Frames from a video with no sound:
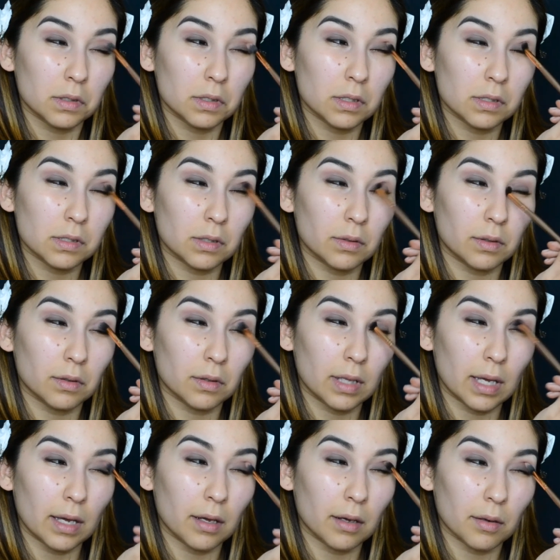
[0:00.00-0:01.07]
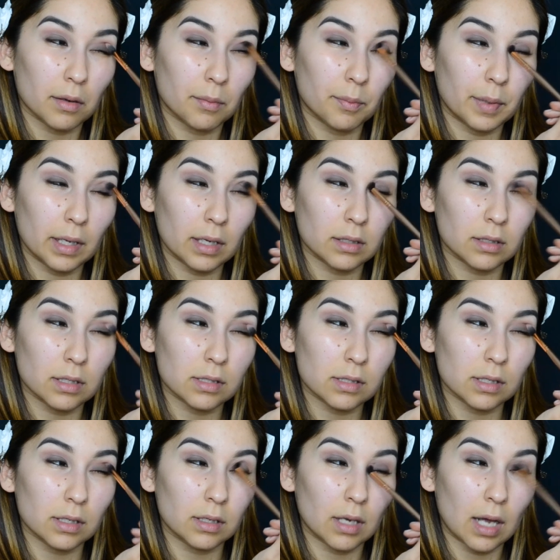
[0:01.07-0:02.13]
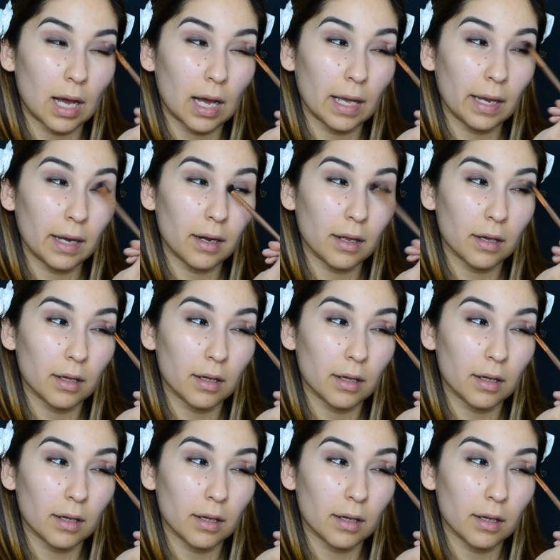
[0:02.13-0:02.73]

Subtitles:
Just so that pink doesn't hide,